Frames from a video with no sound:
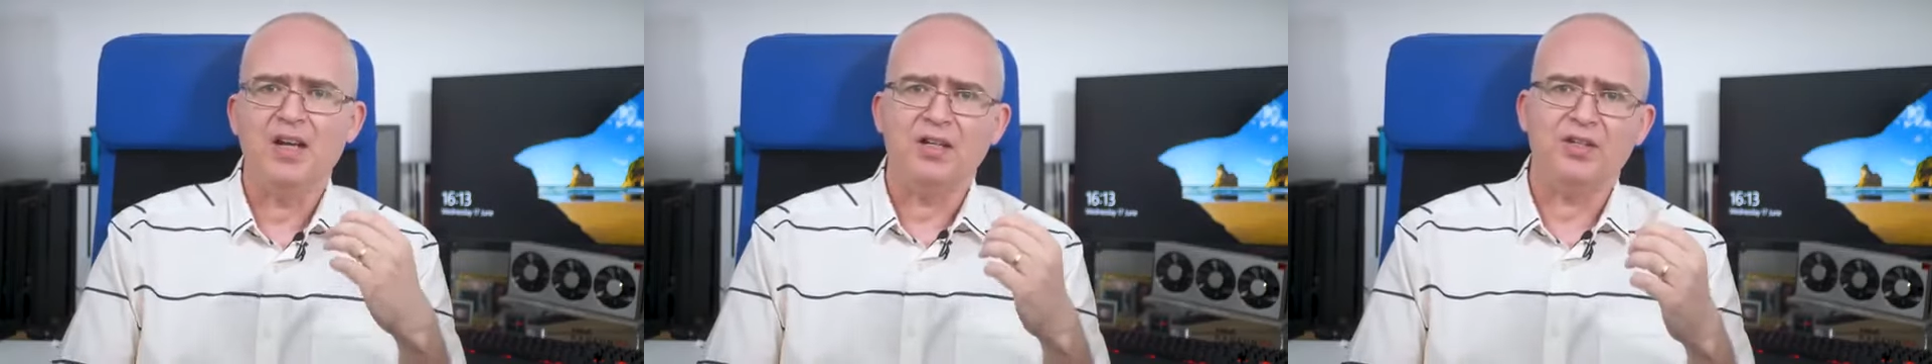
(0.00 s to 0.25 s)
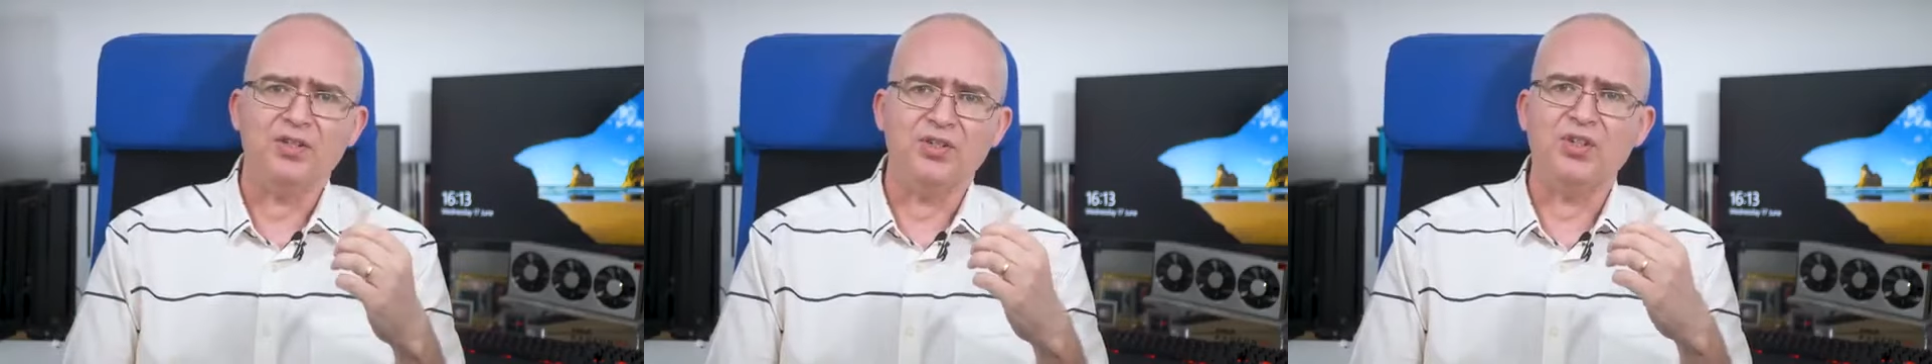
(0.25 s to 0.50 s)

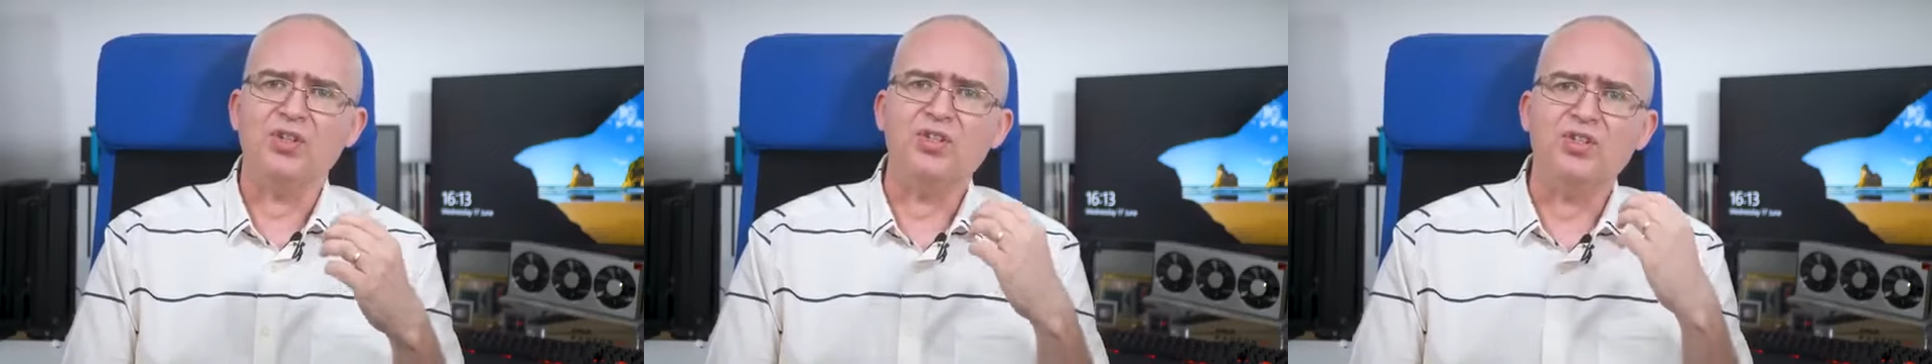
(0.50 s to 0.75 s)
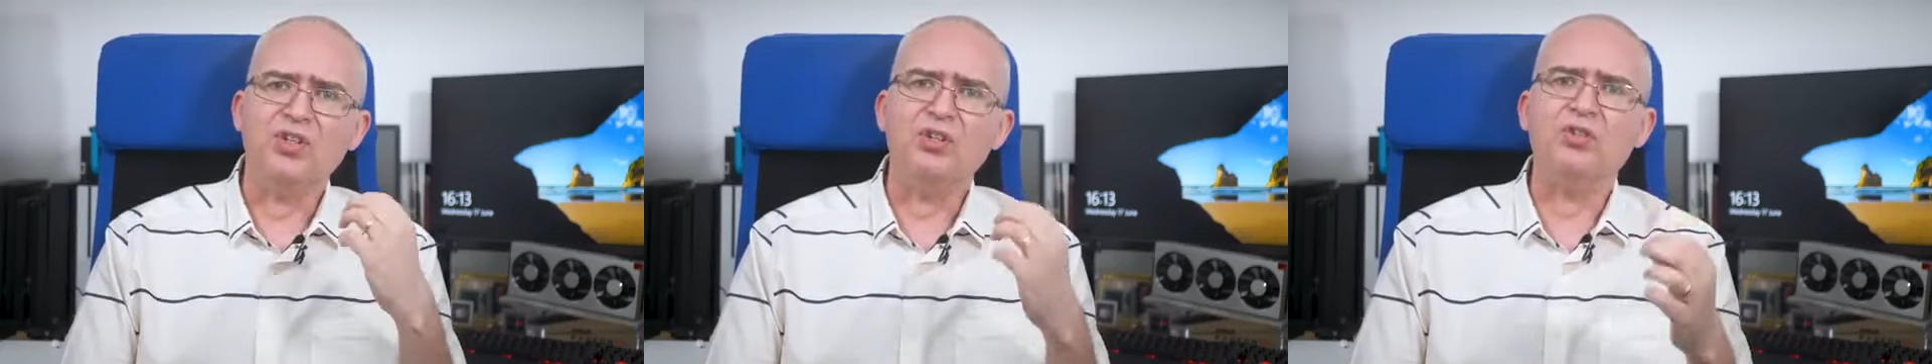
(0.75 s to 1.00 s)
that's
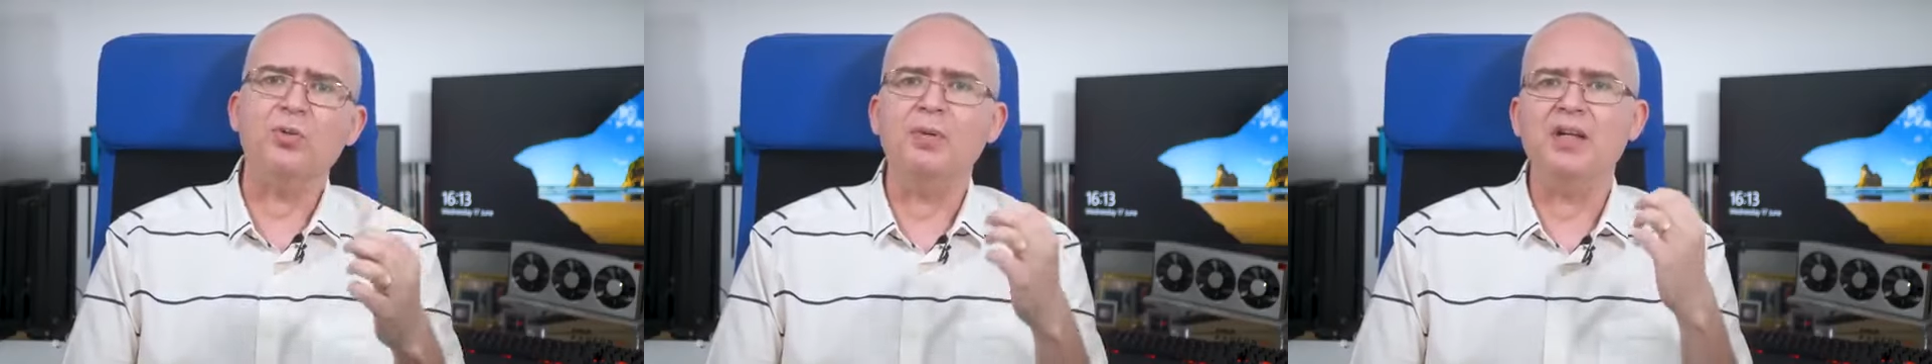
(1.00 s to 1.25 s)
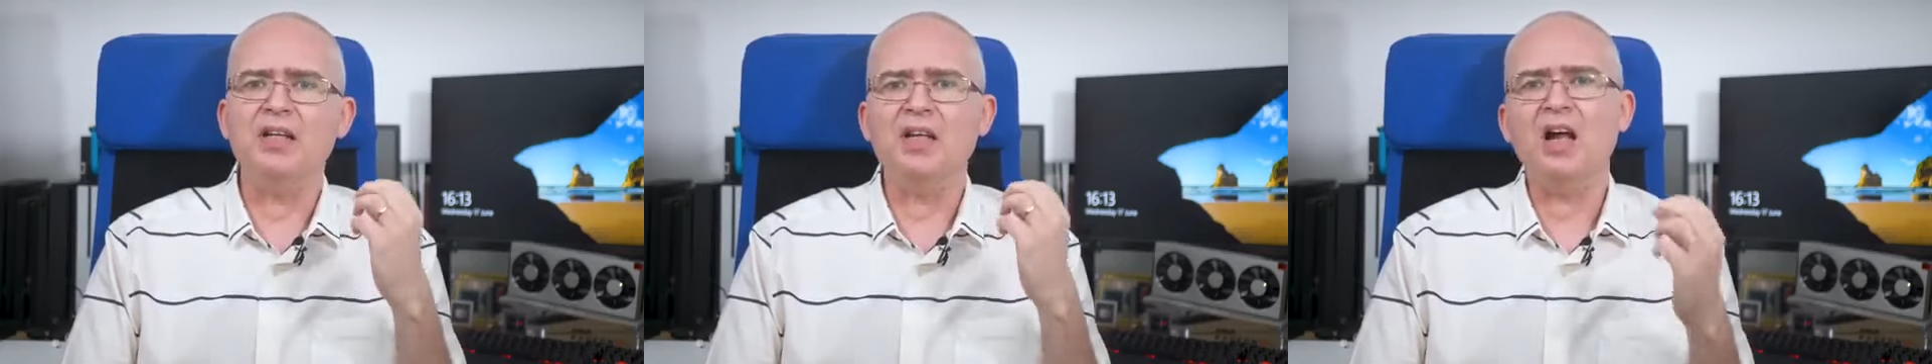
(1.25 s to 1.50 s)

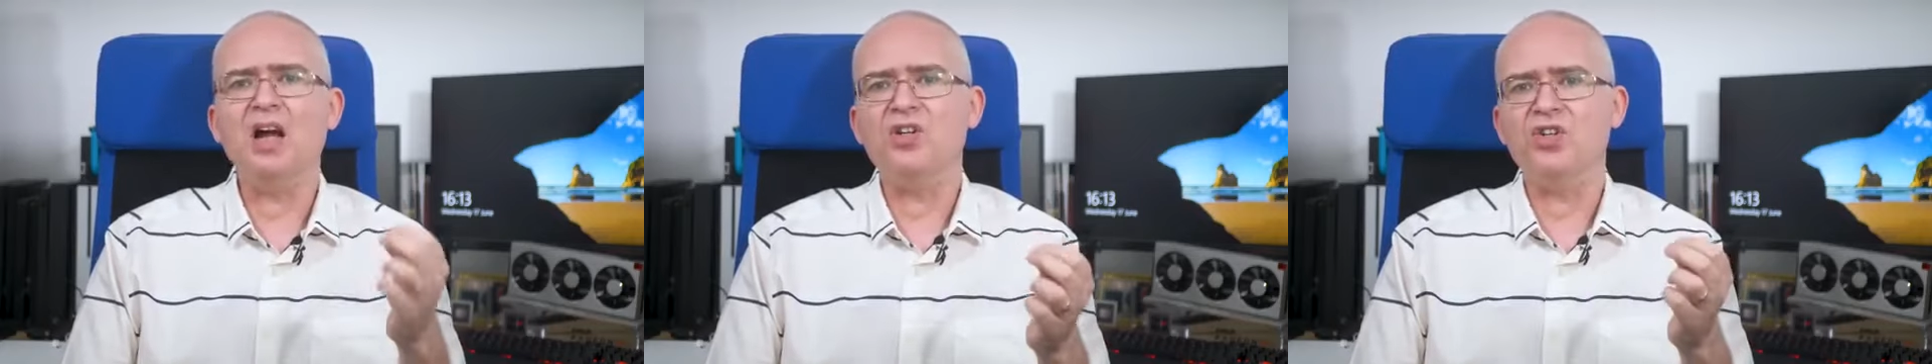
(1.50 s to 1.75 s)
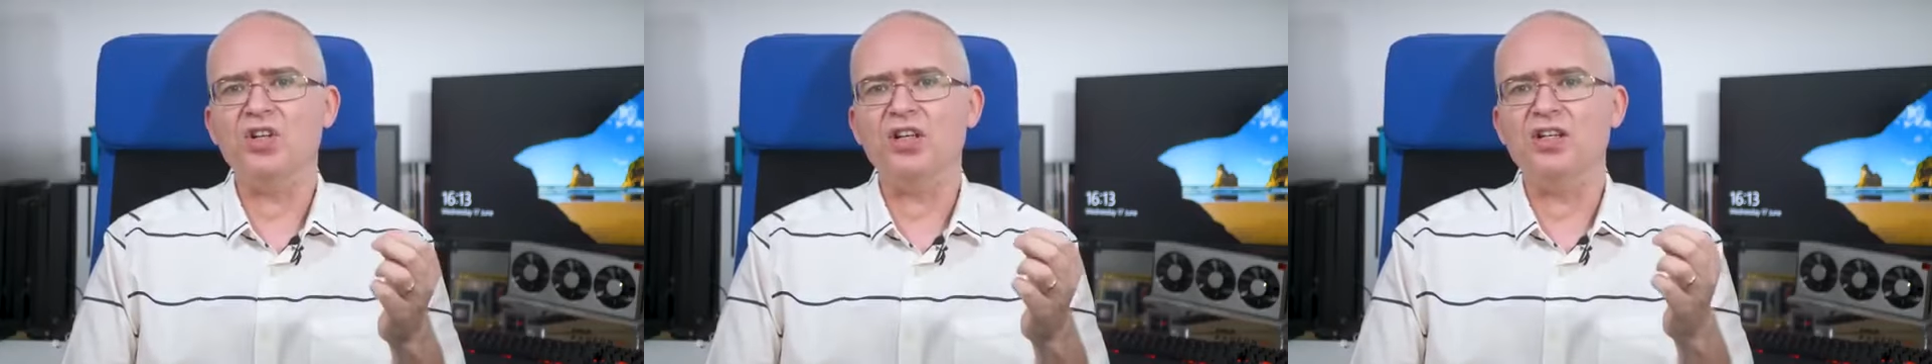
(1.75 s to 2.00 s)
considerably
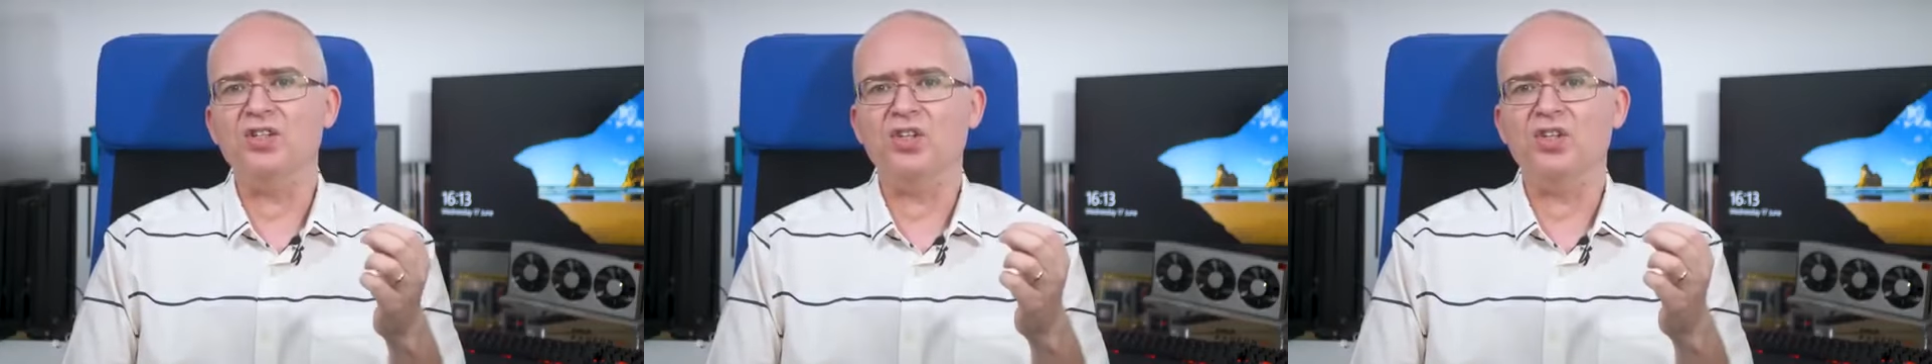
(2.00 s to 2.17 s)
larger in